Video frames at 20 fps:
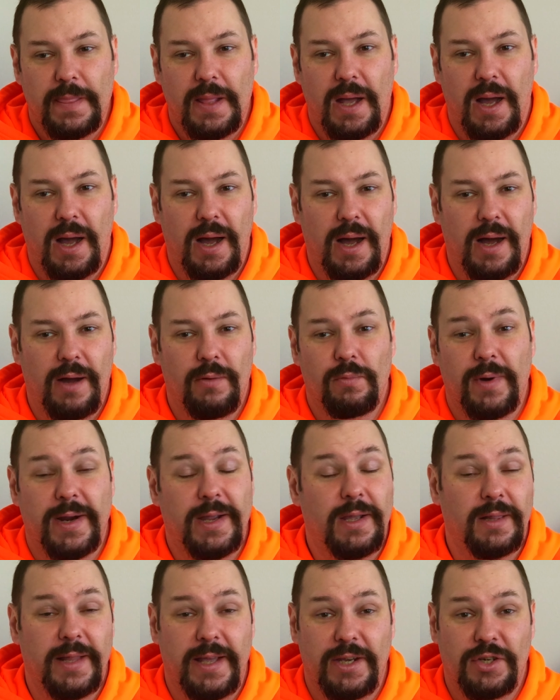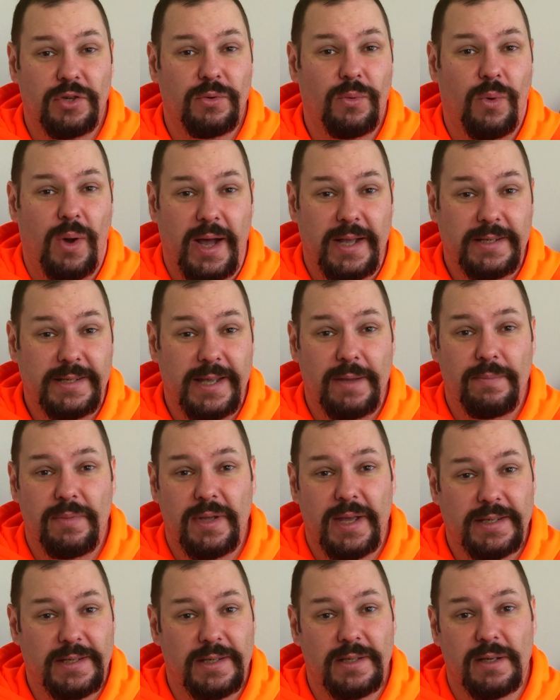Regulation-wise,
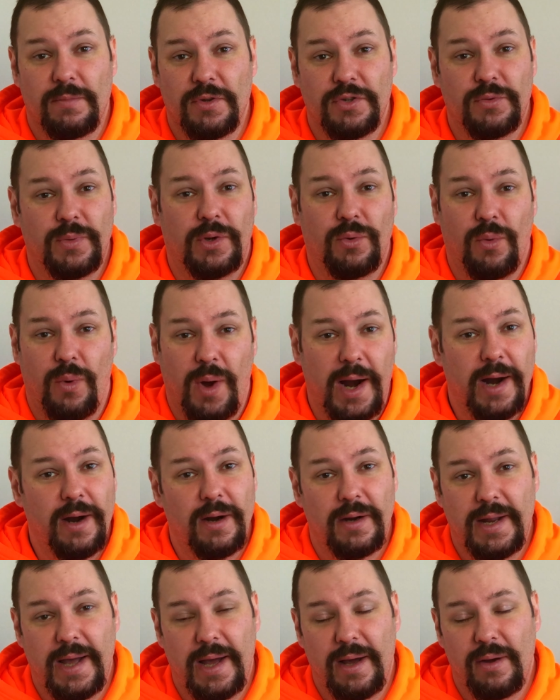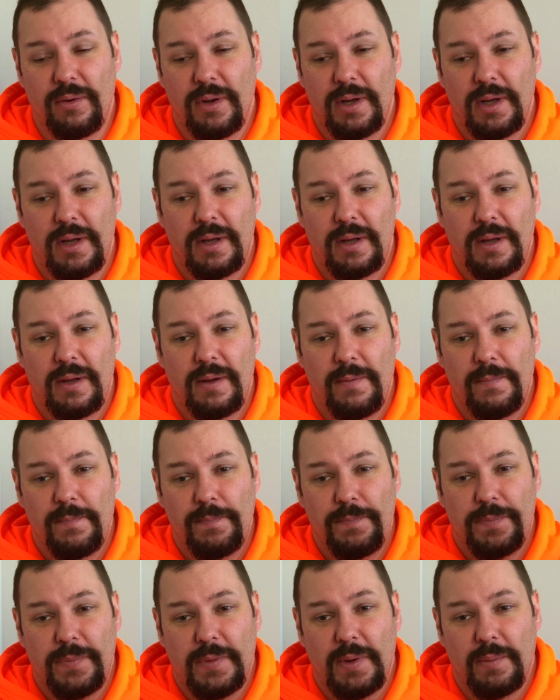ABS is almost required now.
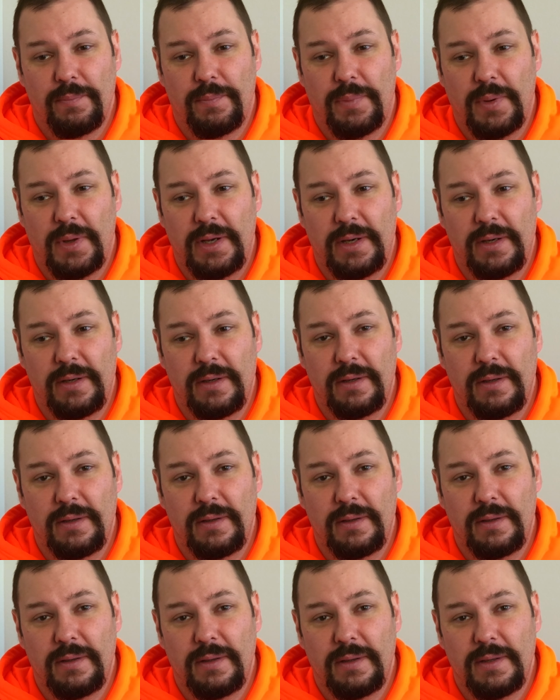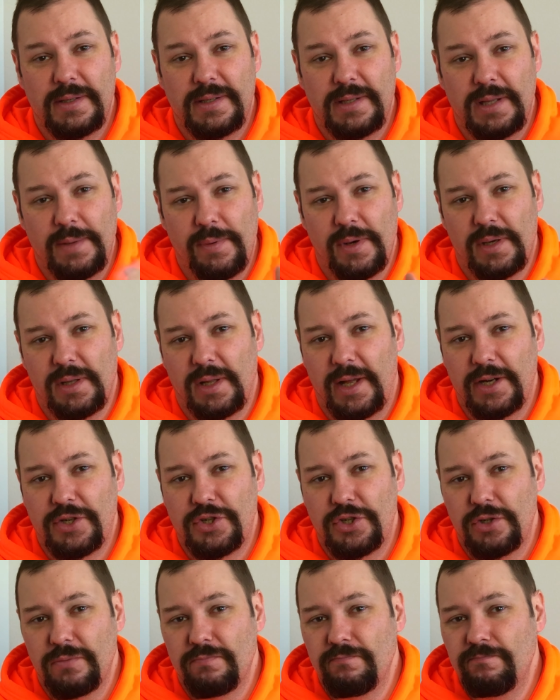But slipper
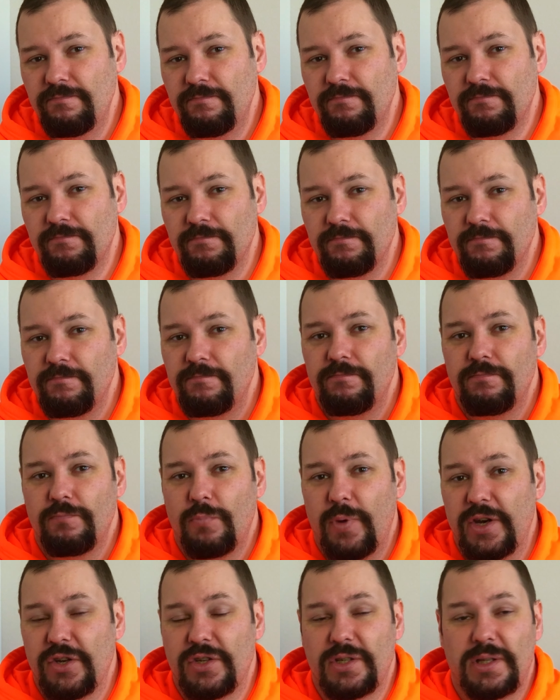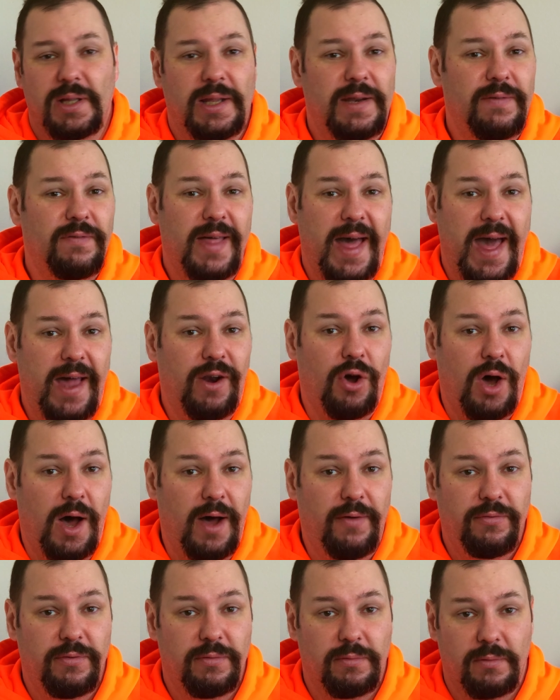clutch, we can just leave that
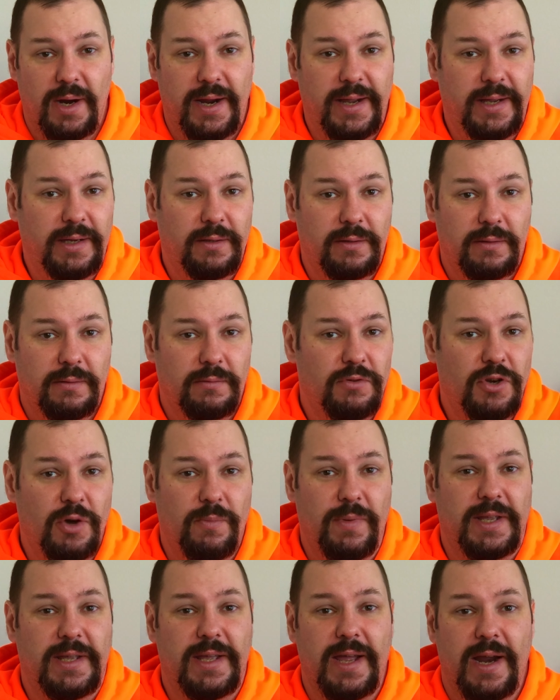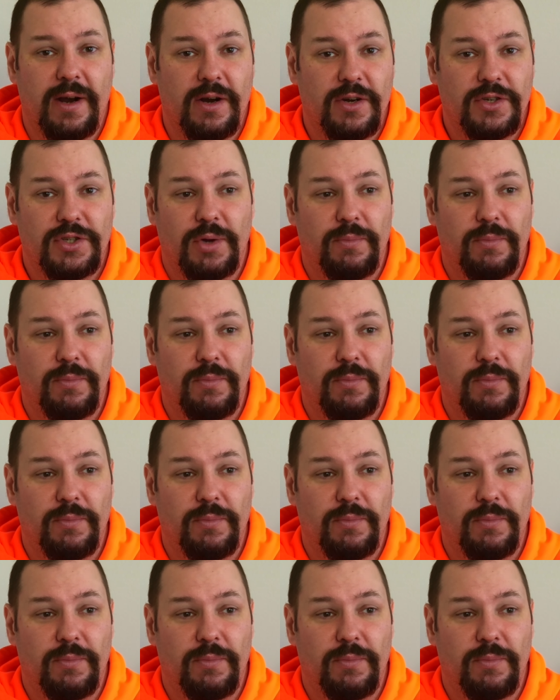off, right? Nobody cares.